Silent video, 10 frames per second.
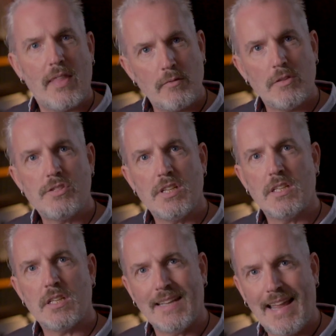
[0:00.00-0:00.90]
That
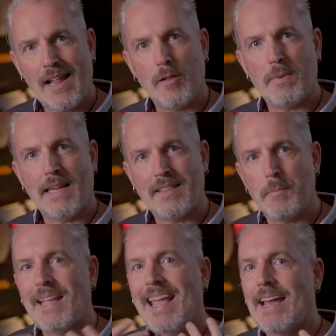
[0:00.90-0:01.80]
routine can help get the
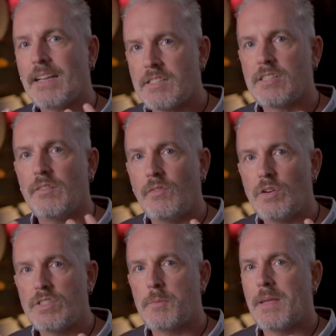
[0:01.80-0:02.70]
mechanics of the
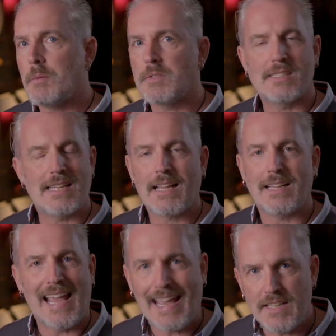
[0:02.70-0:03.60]
voice to be able to
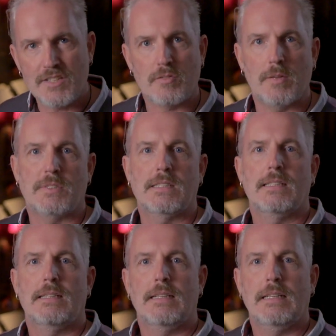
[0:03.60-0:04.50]
tackle any script.
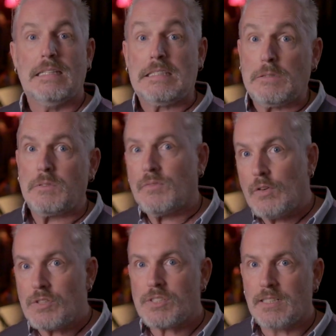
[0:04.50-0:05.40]
Though
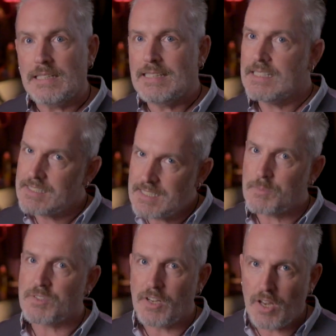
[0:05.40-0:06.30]
unfortunately, these
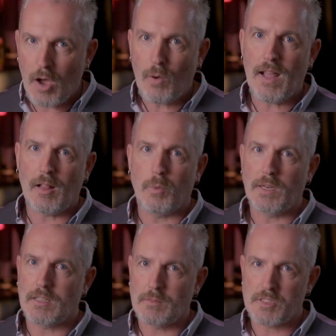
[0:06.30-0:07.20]
tips are no help
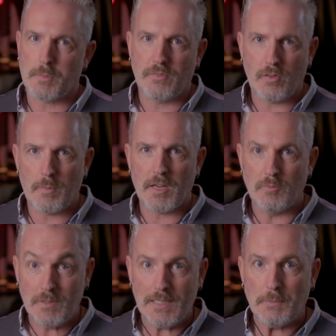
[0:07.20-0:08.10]
when it comes to performing a
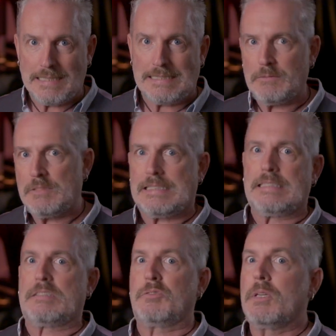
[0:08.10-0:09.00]
really badly written
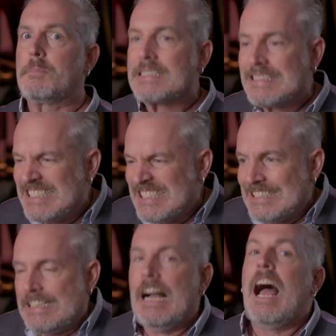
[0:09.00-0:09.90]
script.
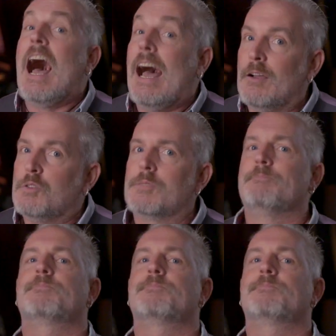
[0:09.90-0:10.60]
Ouch.